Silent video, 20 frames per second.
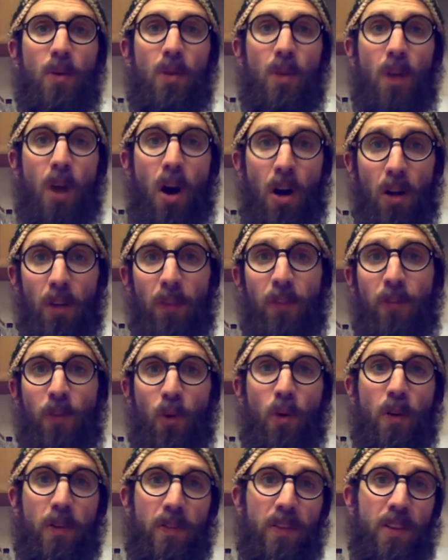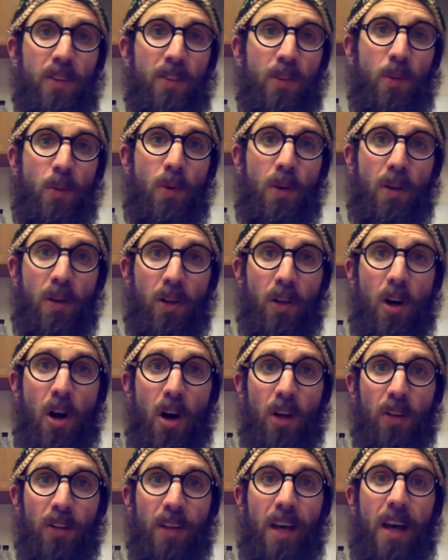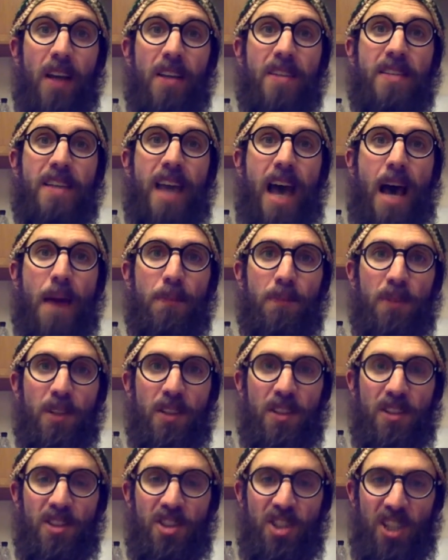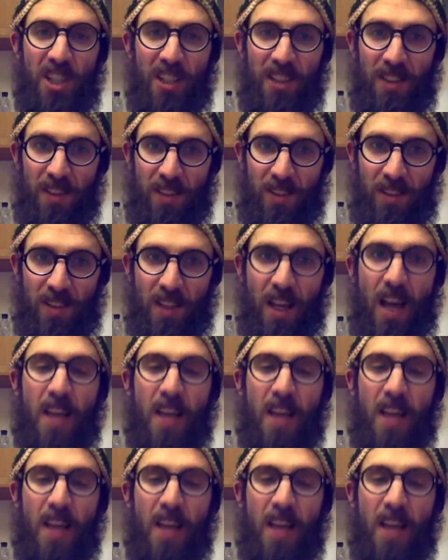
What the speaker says: All four of these are what are called adaptogens,